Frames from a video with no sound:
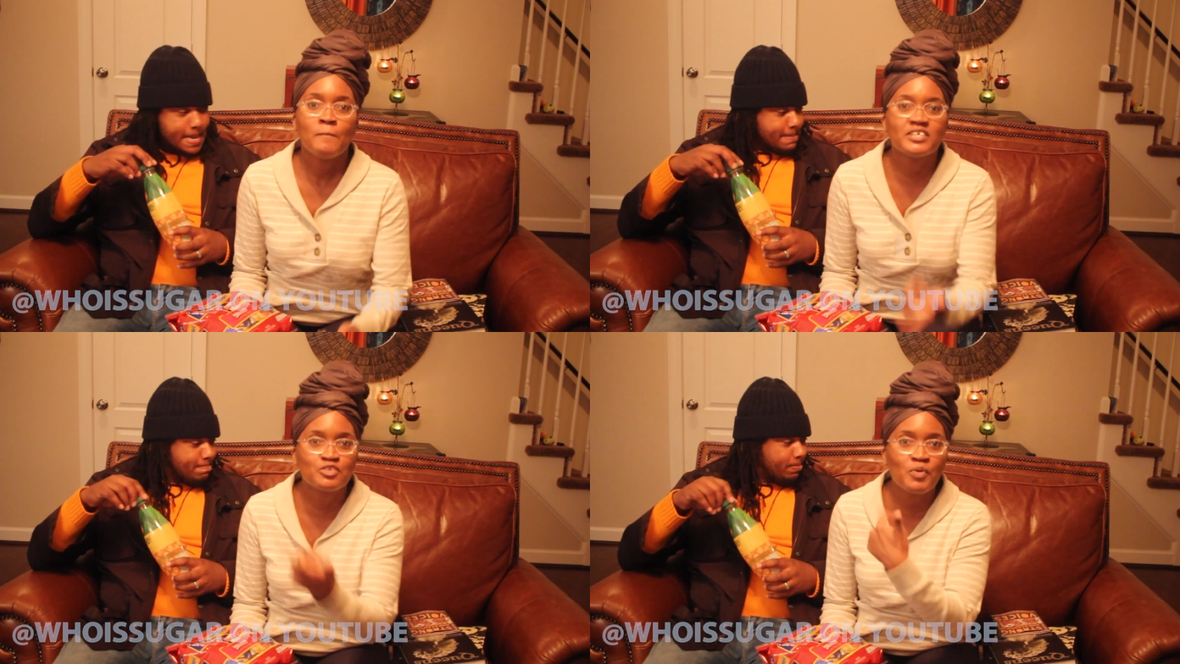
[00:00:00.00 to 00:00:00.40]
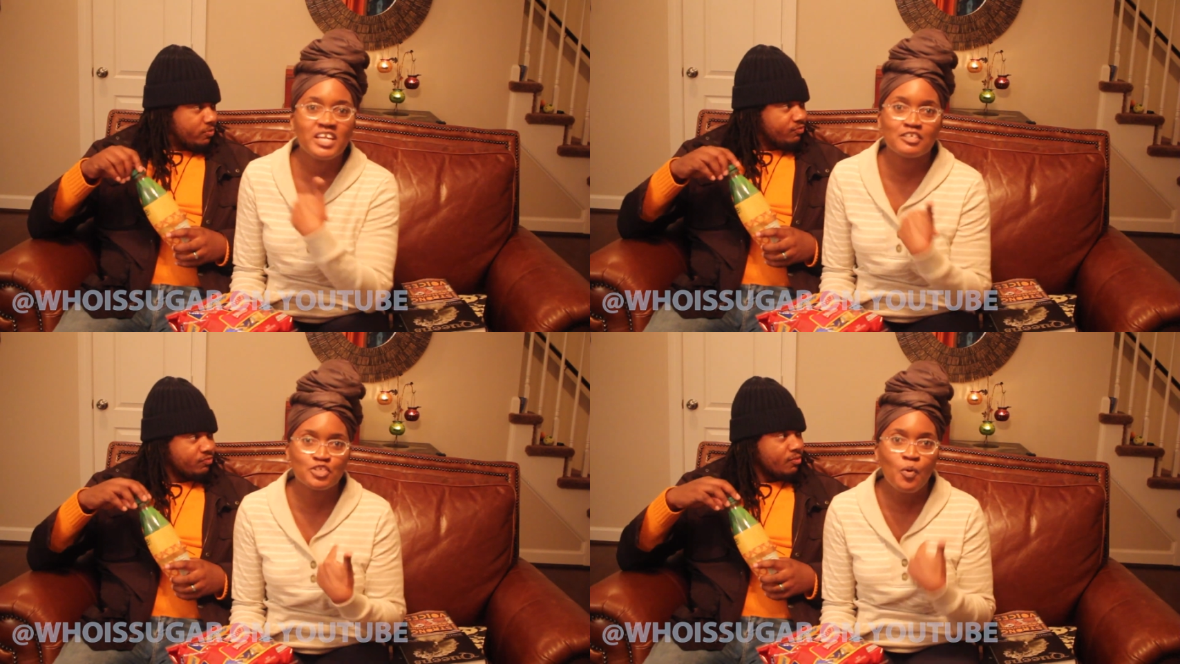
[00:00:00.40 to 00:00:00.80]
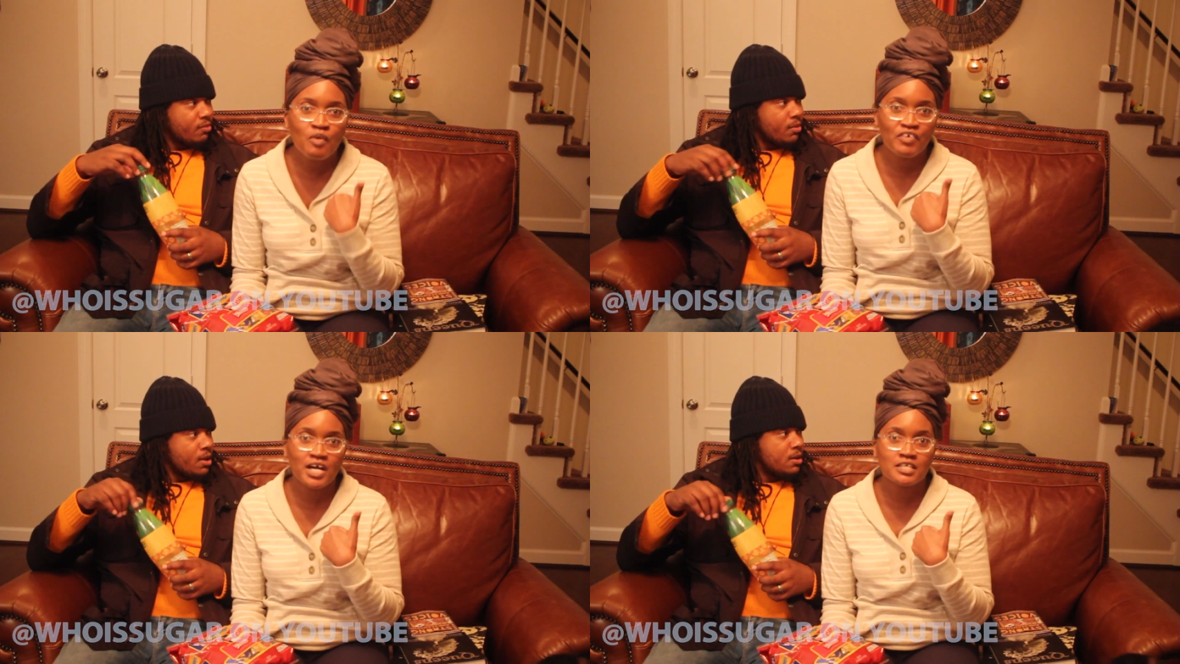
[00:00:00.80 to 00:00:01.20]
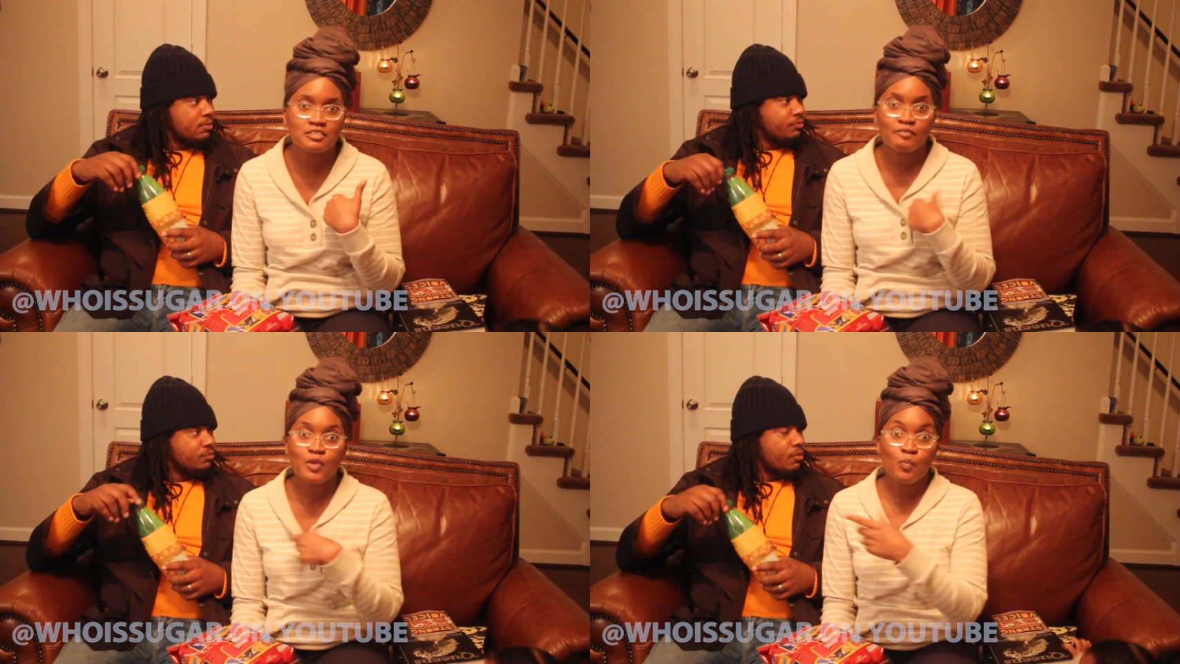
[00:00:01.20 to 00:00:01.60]
Speaker 1: Between the two of
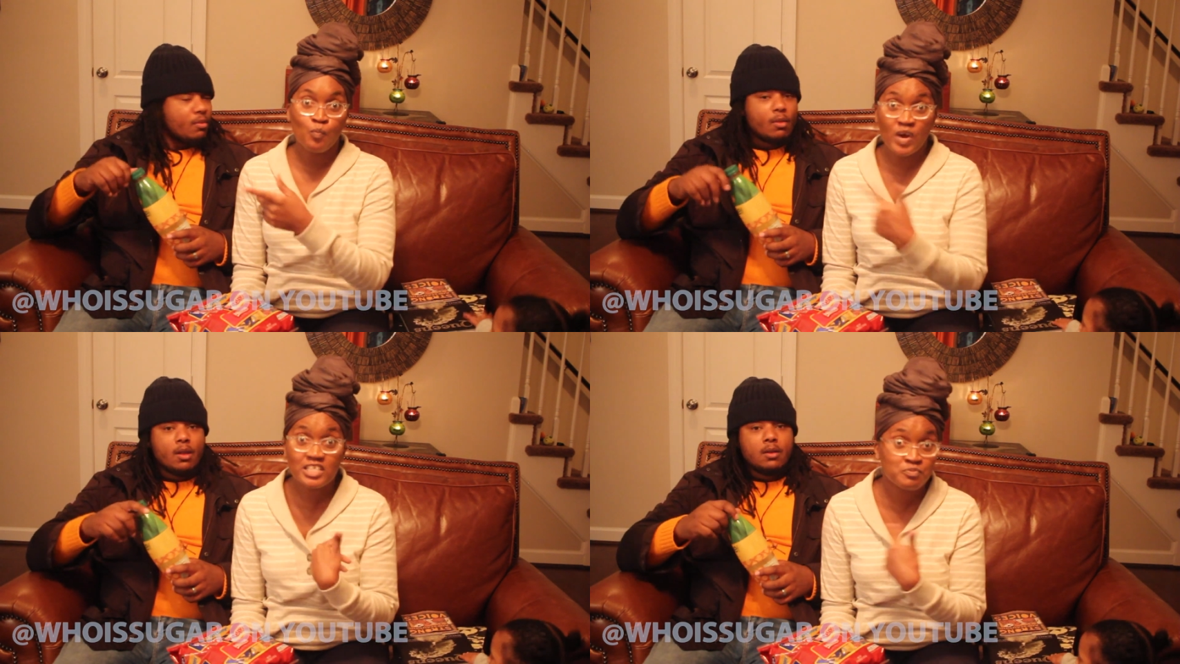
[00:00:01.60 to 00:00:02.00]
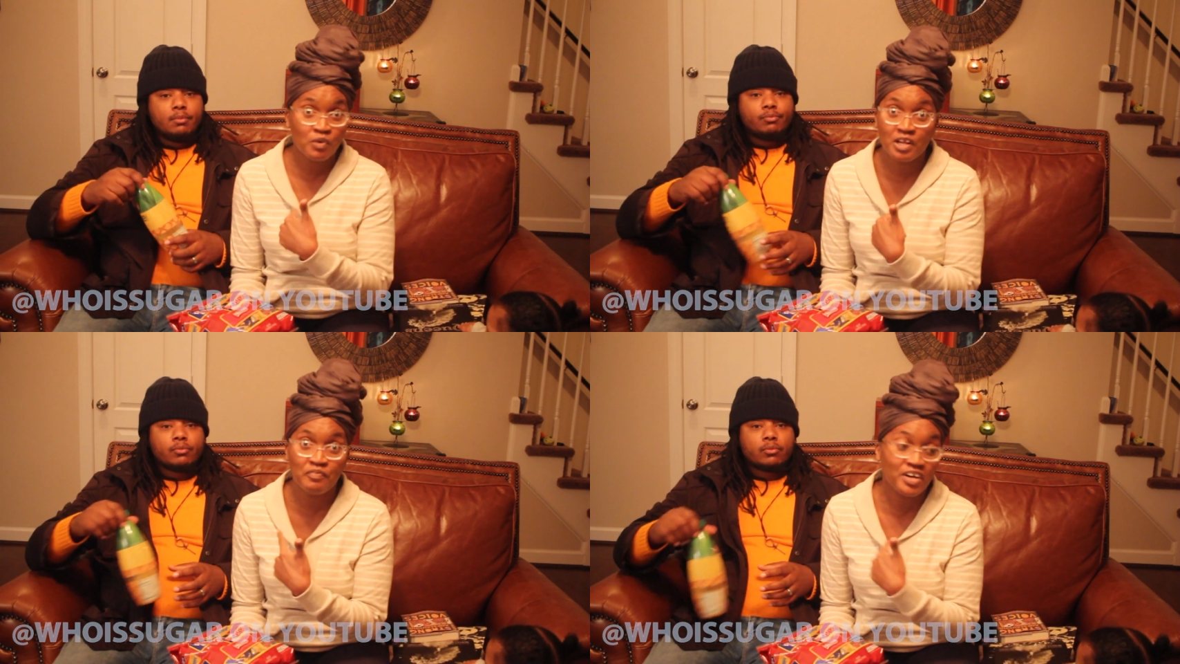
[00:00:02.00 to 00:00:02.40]
us, which one of